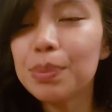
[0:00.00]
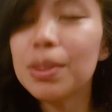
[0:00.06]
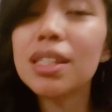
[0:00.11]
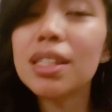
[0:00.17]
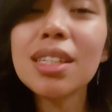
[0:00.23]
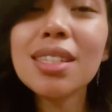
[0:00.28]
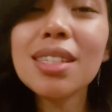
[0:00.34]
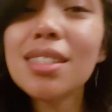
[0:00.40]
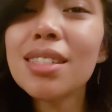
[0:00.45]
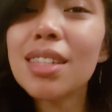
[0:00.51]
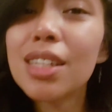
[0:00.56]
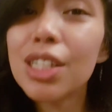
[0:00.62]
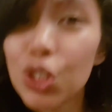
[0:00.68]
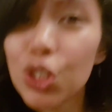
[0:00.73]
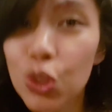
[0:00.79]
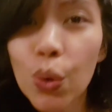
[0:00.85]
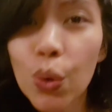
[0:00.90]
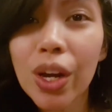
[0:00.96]
please
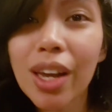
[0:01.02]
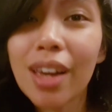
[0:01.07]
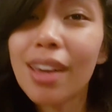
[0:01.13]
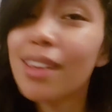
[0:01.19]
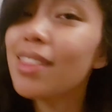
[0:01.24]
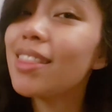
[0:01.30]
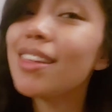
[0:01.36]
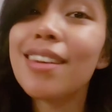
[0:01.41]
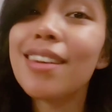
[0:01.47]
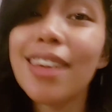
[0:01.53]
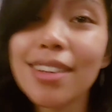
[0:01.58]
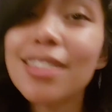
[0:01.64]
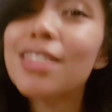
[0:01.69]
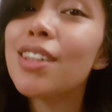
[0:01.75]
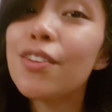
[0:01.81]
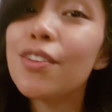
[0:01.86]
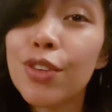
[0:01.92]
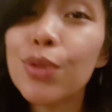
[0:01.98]
enjoy the
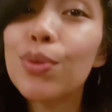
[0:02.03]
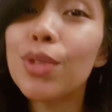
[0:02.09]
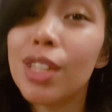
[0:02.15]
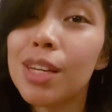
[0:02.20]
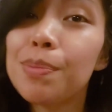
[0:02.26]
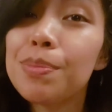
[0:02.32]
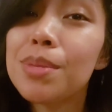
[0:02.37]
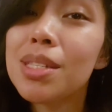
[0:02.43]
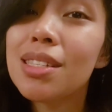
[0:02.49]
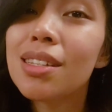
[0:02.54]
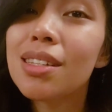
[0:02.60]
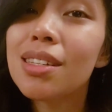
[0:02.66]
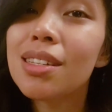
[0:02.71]
next few clips.